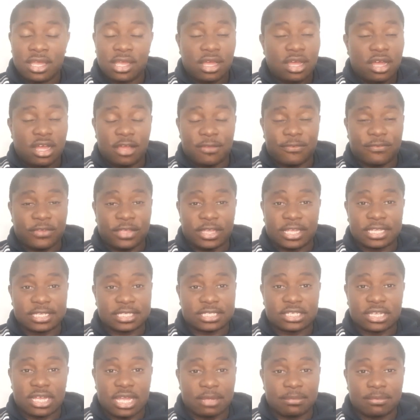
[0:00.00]
I think
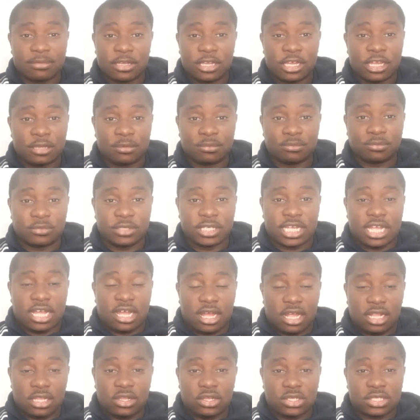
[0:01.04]
it's time we
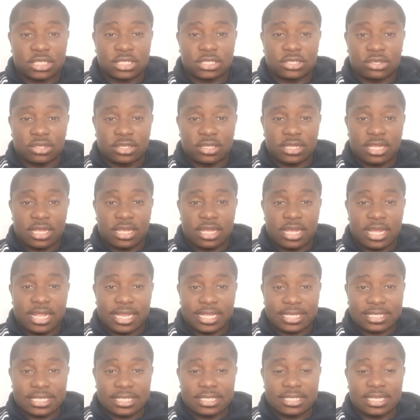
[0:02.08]
cut our losses on
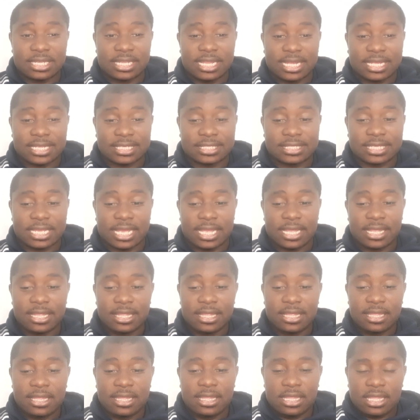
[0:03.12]
Alexandre Lacazette.
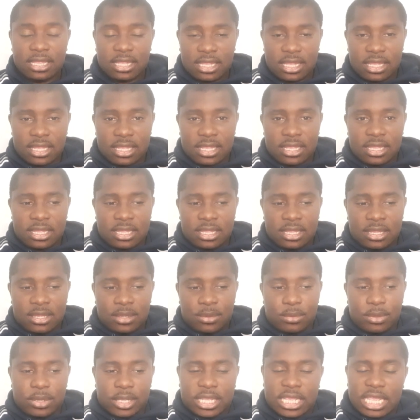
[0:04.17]

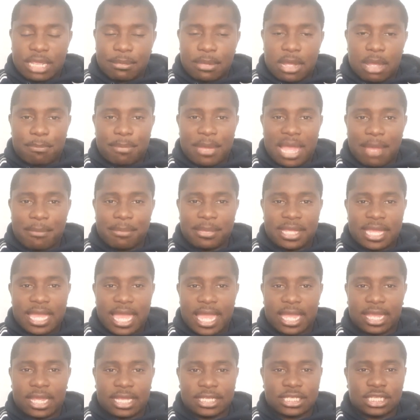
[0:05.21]
We'll keep
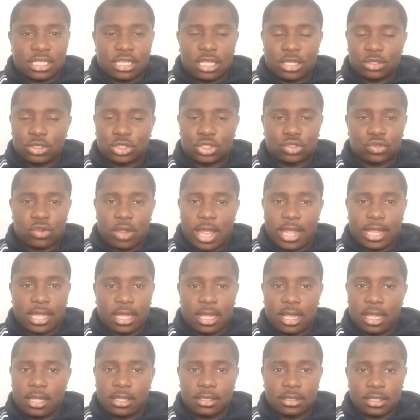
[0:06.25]
Aubameyang as a lone
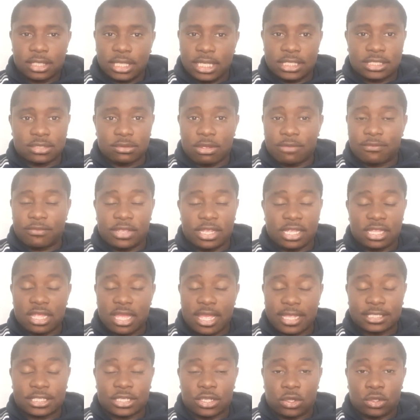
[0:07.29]
striker. Whether he
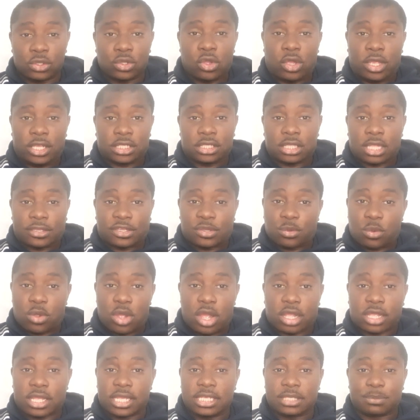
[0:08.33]
likes it or not, he's going to have to
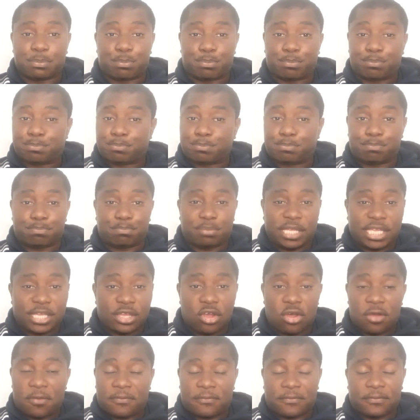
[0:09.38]
work his B
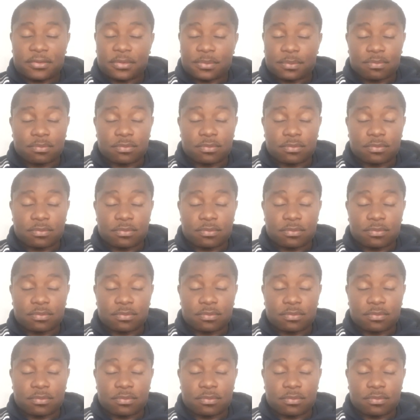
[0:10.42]
off